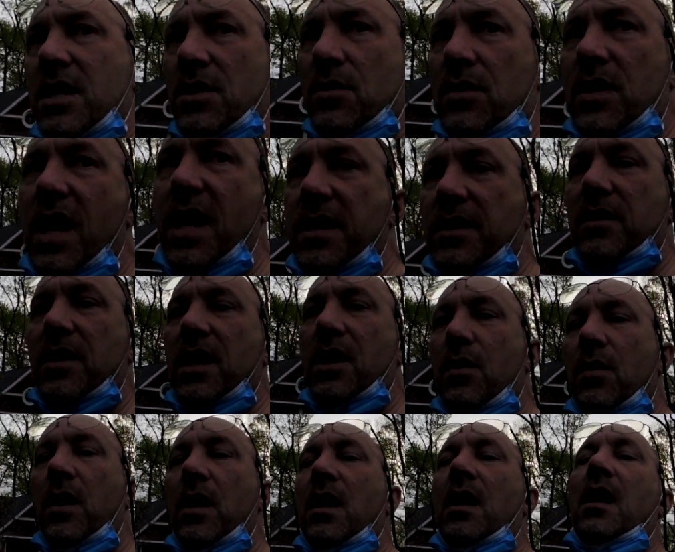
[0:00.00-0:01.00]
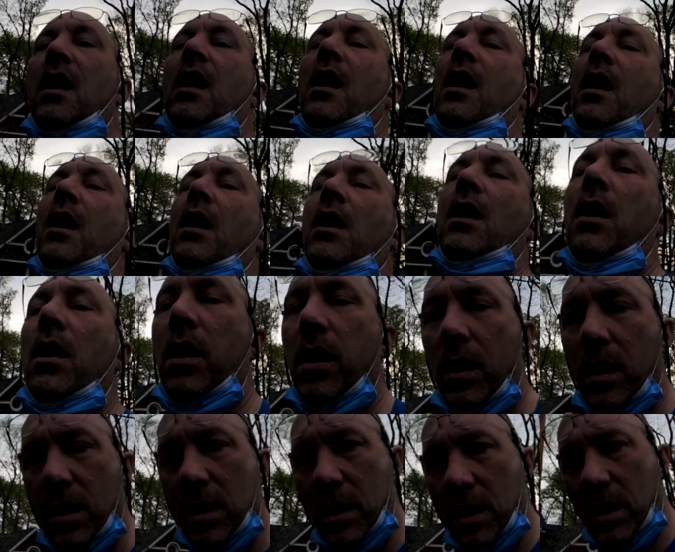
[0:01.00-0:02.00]
you kind of go
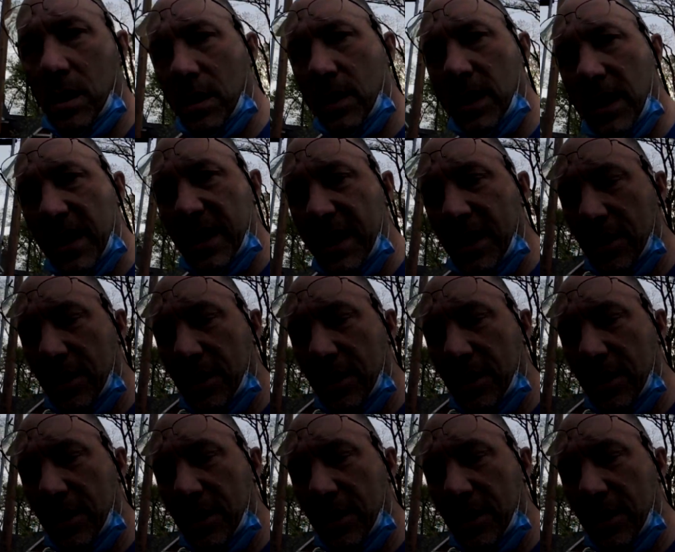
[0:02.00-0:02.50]
and